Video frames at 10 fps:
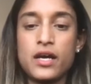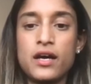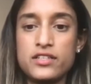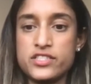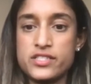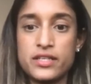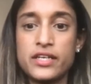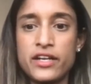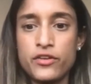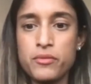just
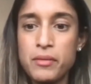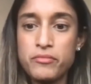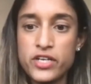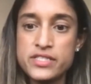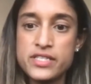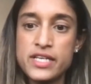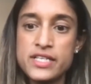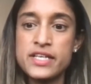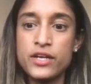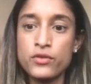again on the membranes,
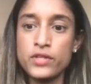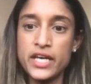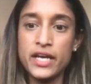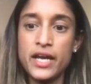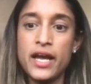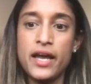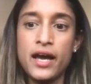is it only